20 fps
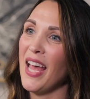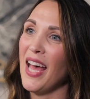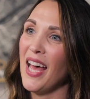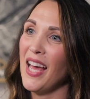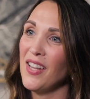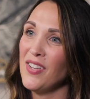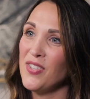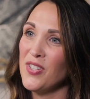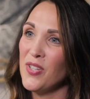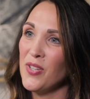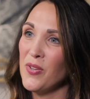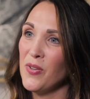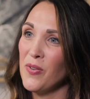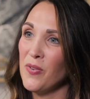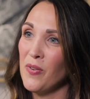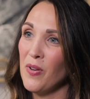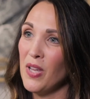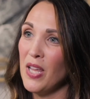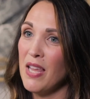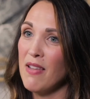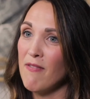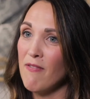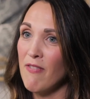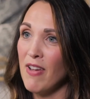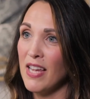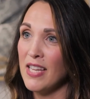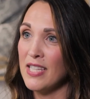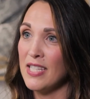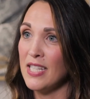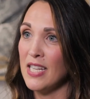had to
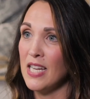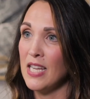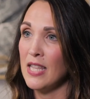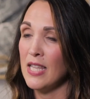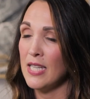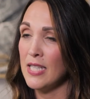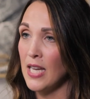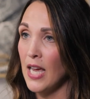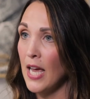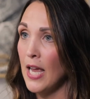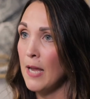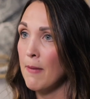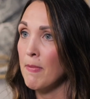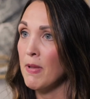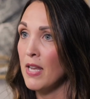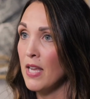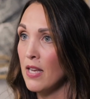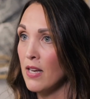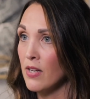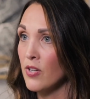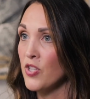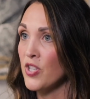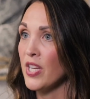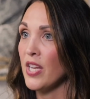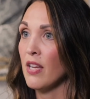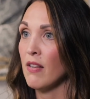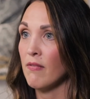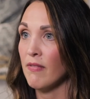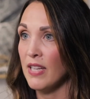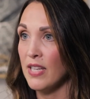invest in the time and energy
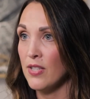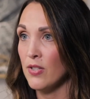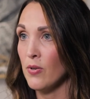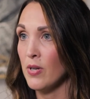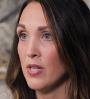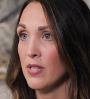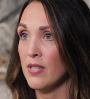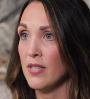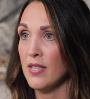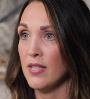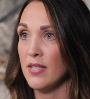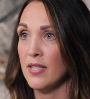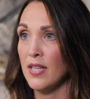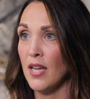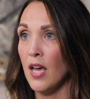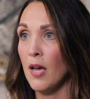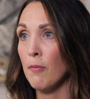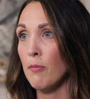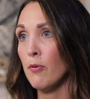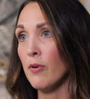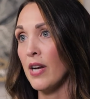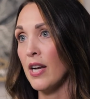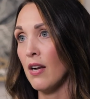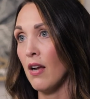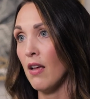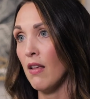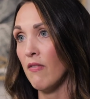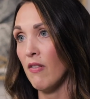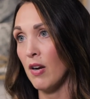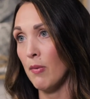and resources to upgrade
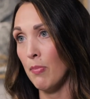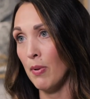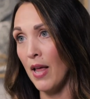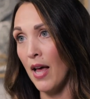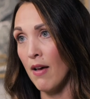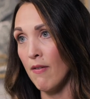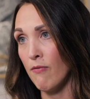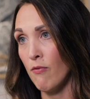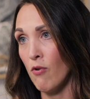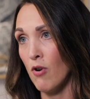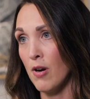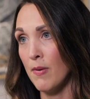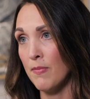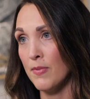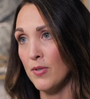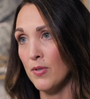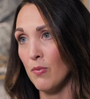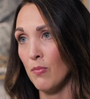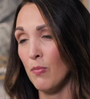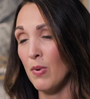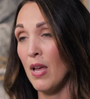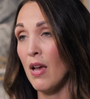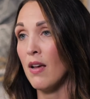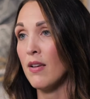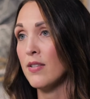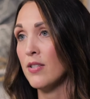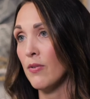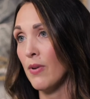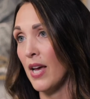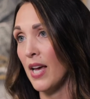all of our platforms. We
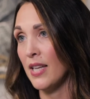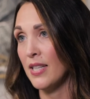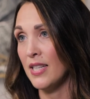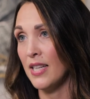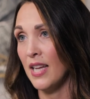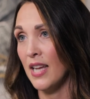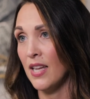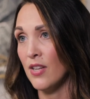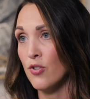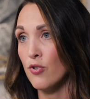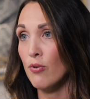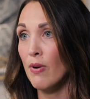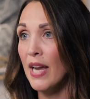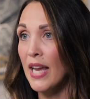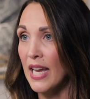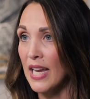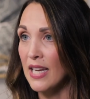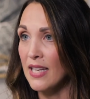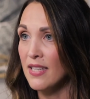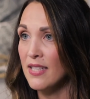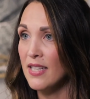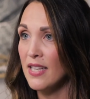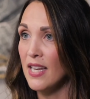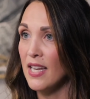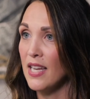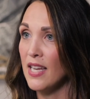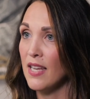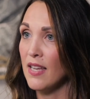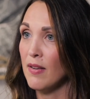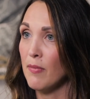also had to get trained
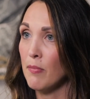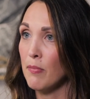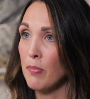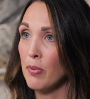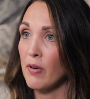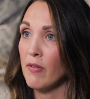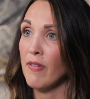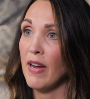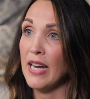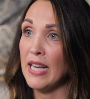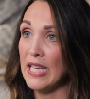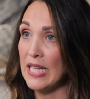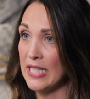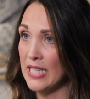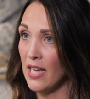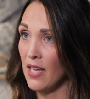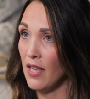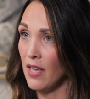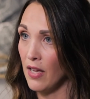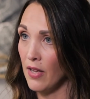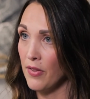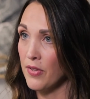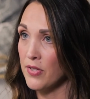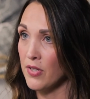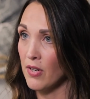in providing telehealth